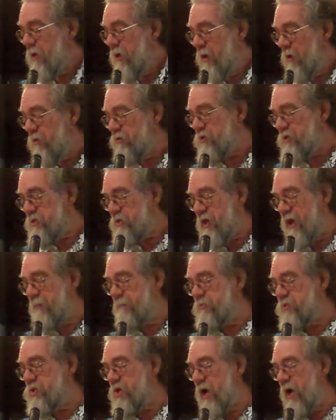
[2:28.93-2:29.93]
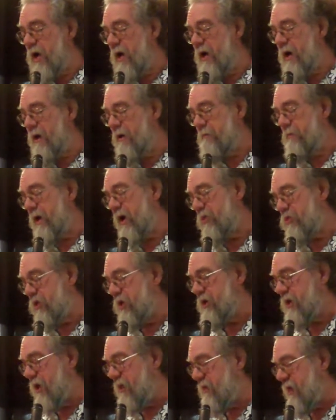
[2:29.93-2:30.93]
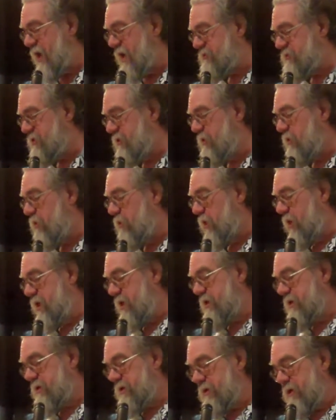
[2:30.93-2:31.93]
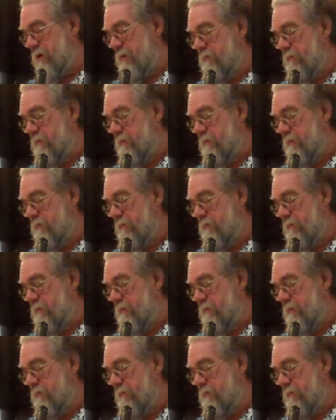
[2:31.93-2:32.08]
It was a temp job. I think I lasted a week.